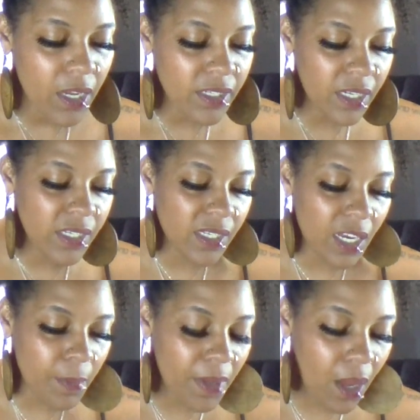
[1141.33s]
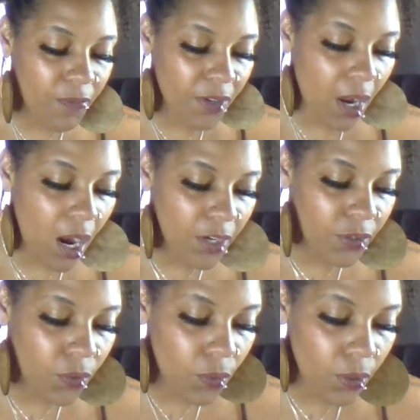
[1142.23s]
It says, suck me off in
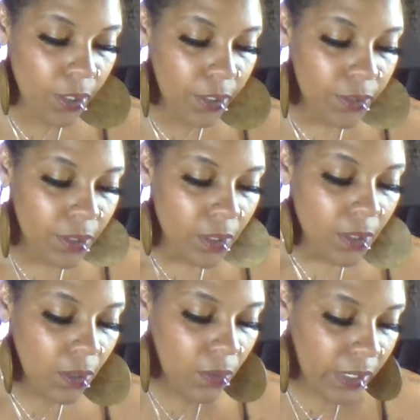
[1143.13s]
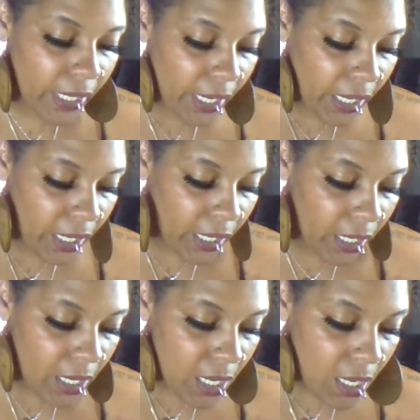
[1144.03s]
hardcore.
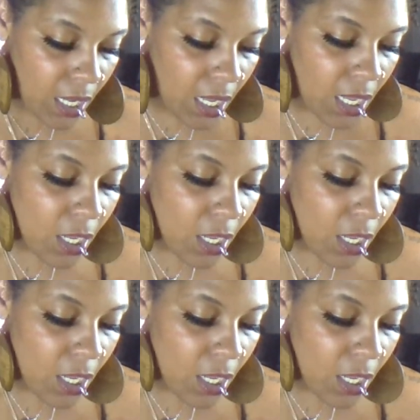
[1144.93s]
Okay.